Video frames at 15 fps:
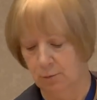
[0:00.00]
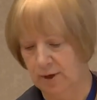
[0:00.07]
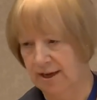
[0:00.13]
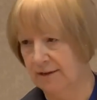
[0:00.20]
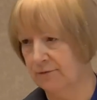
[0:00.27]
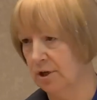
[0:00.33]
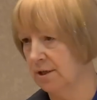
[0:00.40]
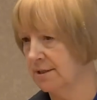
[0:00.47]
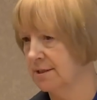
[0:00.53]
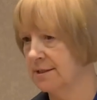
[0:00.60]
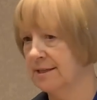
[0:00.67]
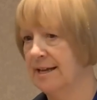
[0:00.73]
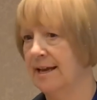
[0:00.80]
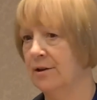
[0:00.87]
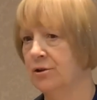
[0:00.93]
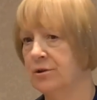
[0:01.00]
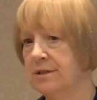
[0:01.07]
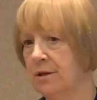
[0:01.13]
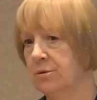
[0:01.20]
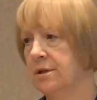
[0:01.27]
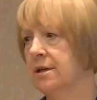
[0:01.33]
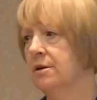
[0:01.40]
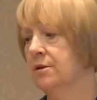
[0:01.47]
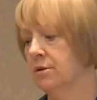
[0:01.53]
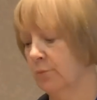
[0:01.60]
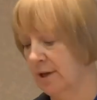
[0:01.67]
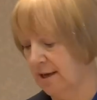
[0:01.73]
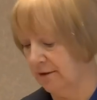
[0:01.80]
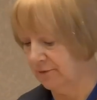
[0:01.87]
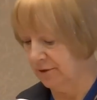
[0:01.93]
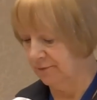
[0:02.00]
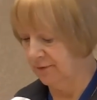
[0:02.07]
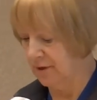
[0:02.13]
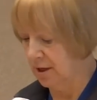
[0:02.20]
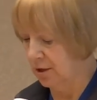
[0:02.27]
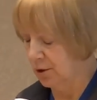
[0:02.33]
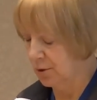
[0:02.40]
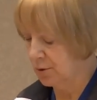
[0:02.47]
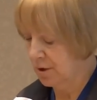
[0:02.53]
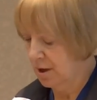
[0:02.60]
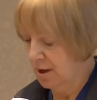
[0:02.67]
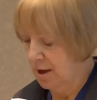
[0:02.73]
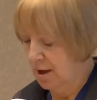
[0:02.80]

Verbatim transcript: We have lots of standards out there that we have to follow.